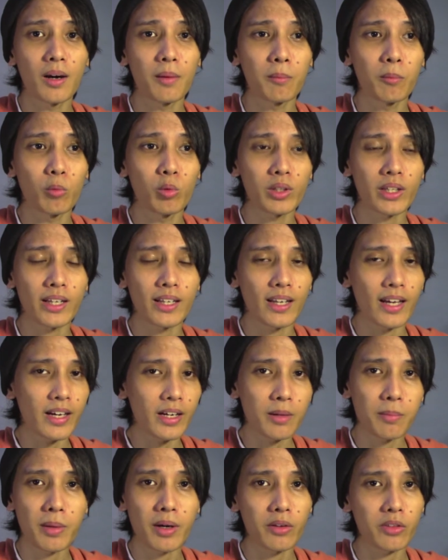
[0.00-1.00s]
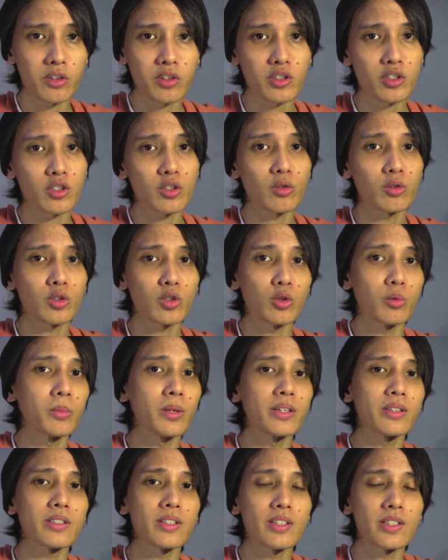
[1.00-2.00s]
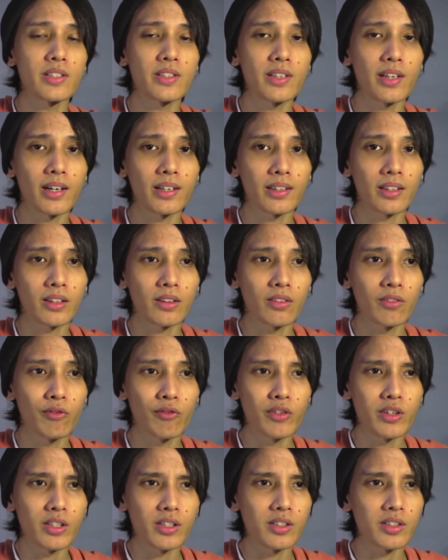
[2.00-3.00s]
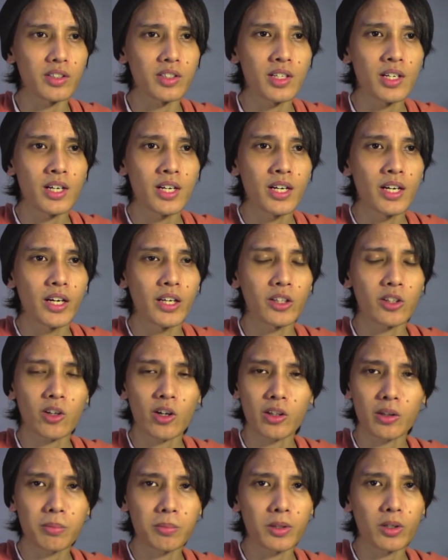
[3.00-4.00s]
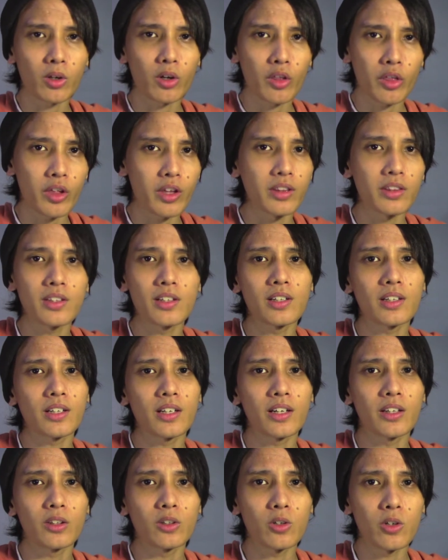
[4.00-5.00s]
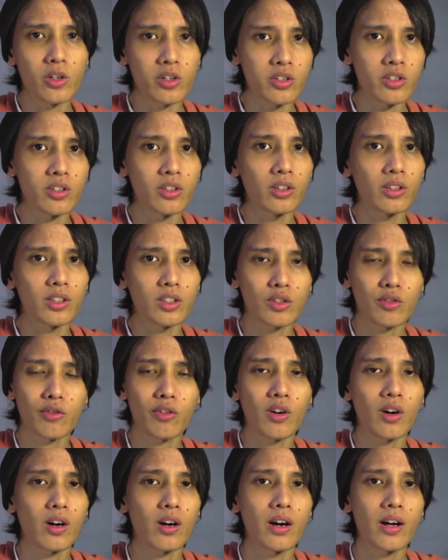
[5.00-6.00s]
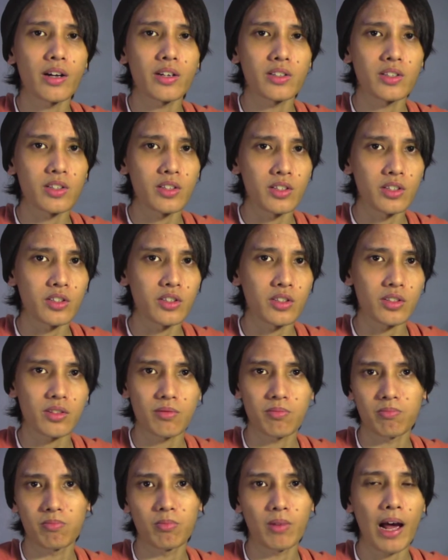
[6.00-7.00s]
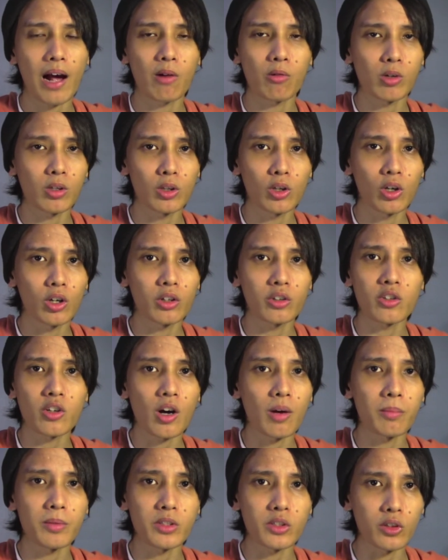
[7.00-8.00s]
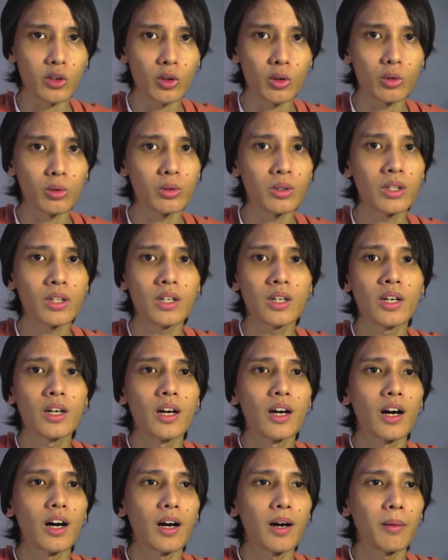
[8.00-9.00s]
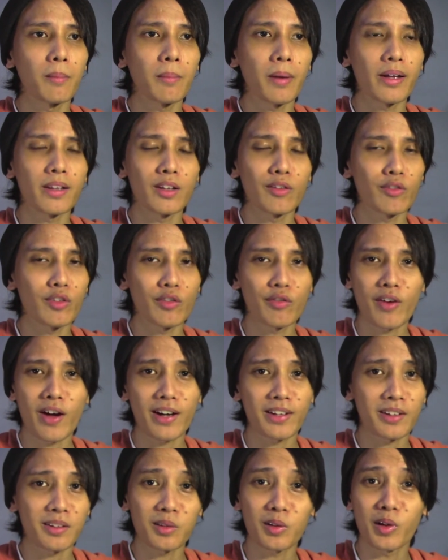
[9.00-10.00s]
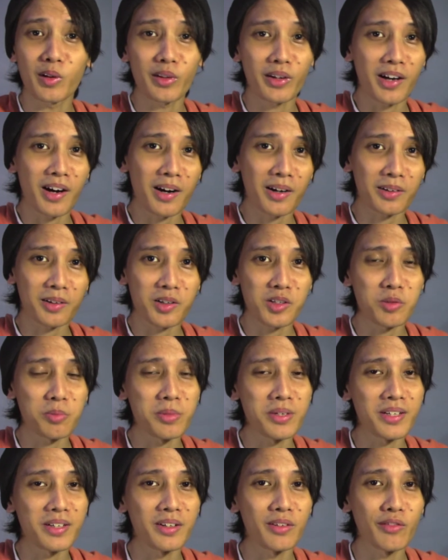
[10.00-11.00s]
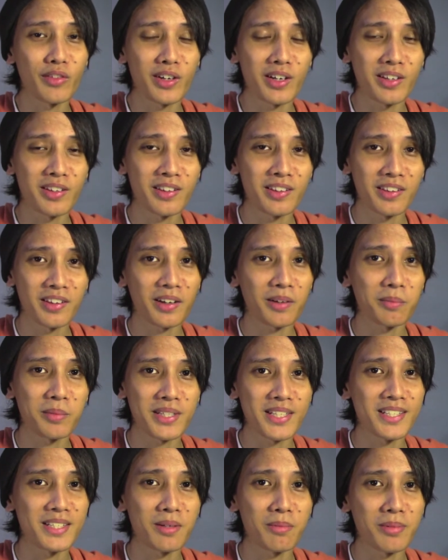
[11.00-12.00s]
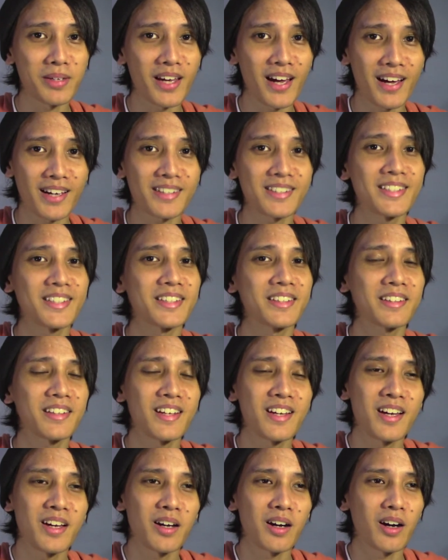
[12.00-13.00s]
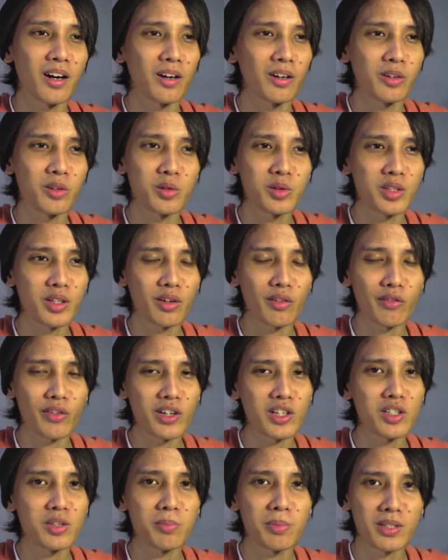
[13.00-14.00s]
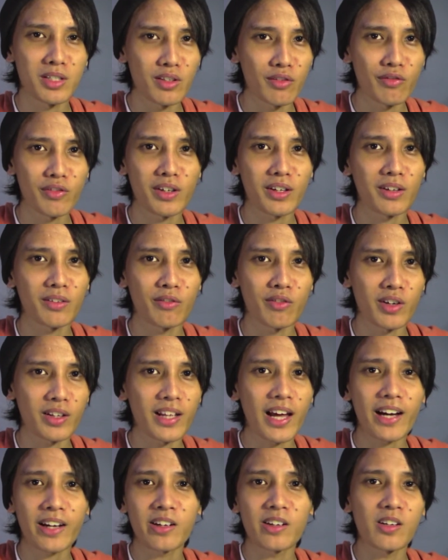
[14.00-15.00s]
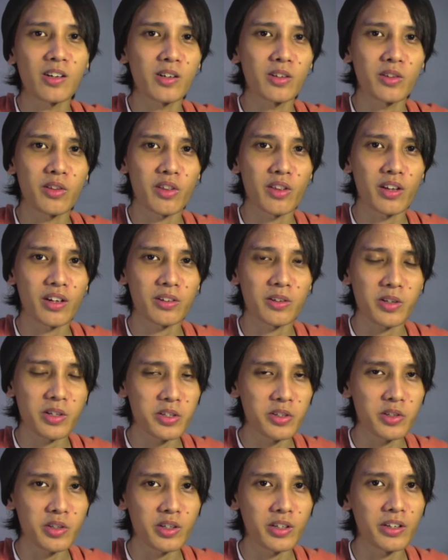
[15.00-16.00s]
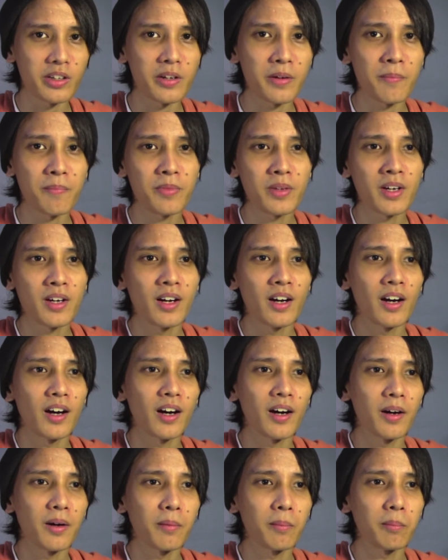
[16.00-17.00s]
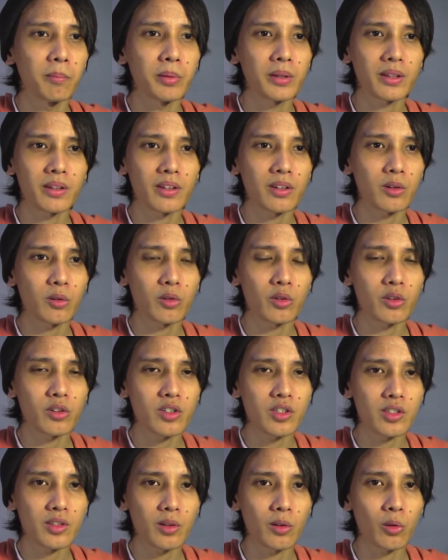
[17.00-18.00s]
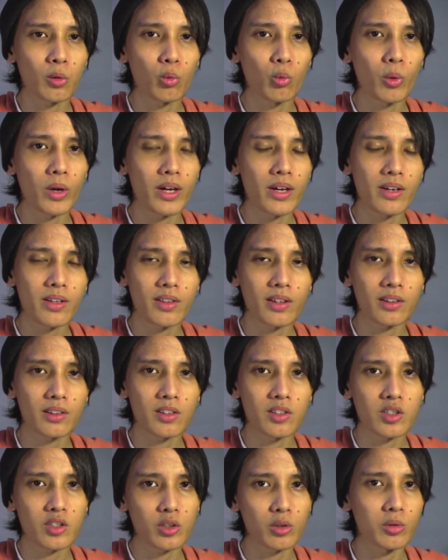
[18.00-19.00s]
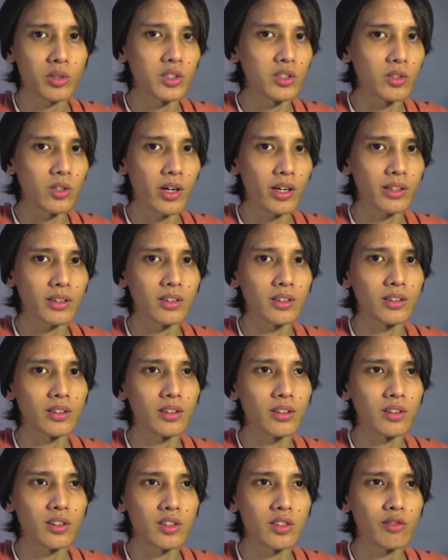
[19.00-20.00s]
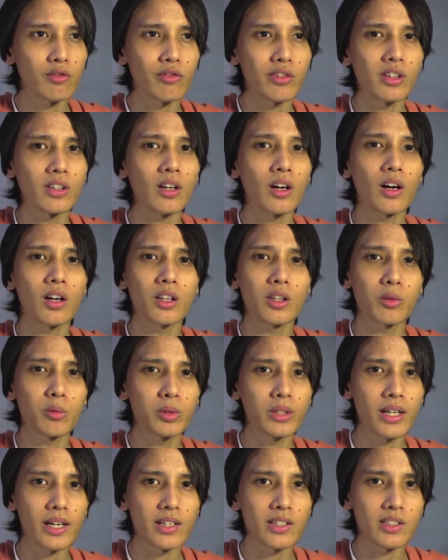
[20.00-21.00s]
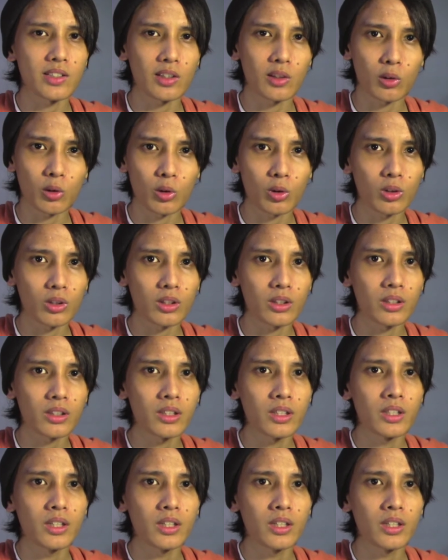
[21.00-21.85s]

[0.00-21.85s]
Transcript: What I like about this show so much is that it feels incredibly authentic and original as far as these hour-long dramas go. I love the fact that all the characters speak in a very thick Mississippi accent, using a very specific vernacular to that region. But you know, just the way that the show is directed, it doesn't feel Hollywoodized at all.